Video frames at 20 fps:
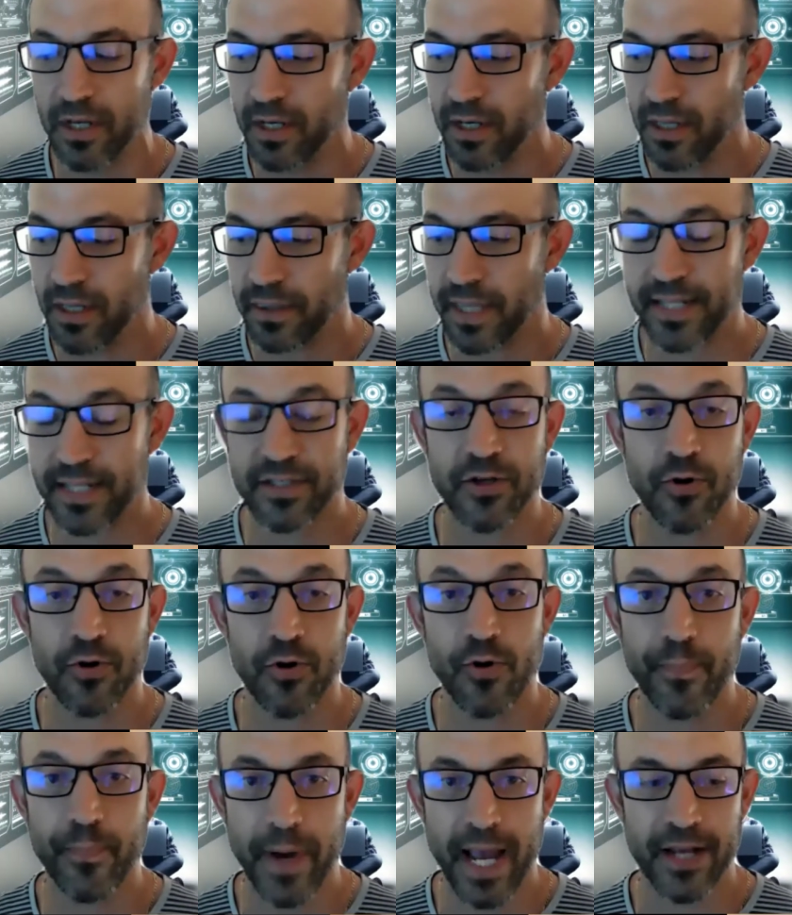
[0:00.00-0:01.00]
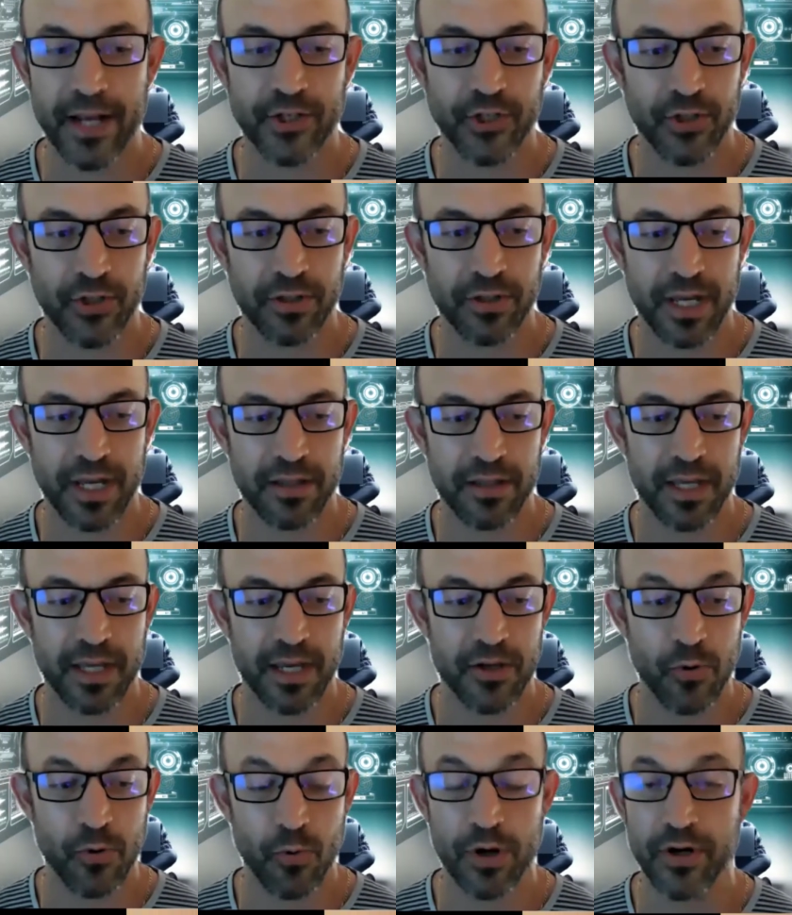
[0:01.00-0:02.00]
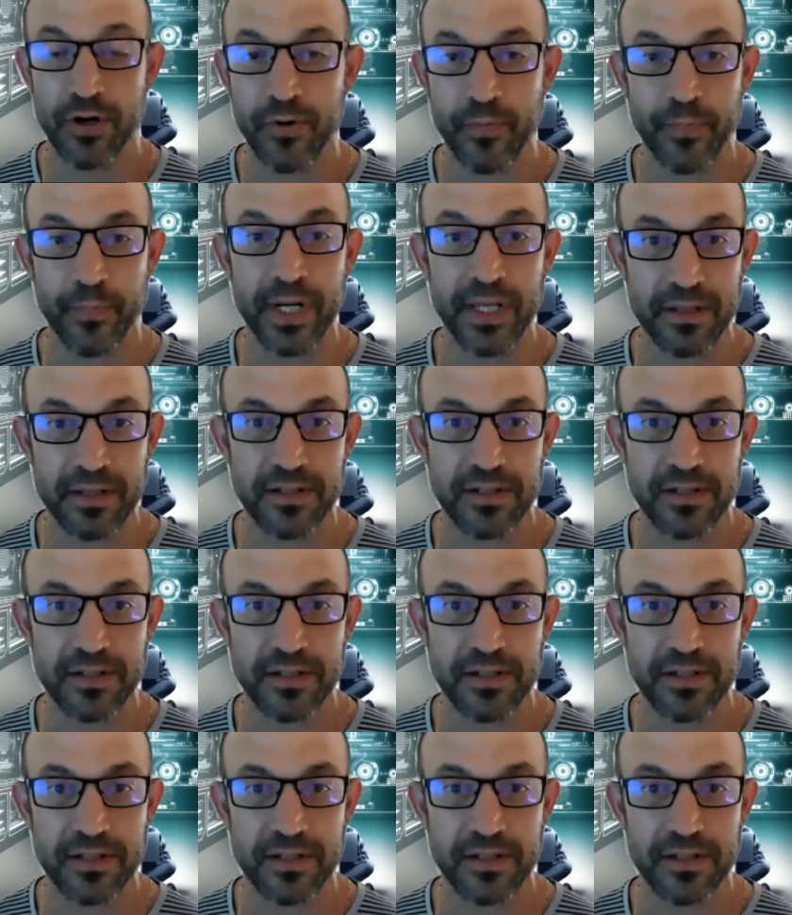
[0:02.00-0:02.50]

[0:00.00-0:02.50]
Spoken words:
that's your passion, that you wanted to bring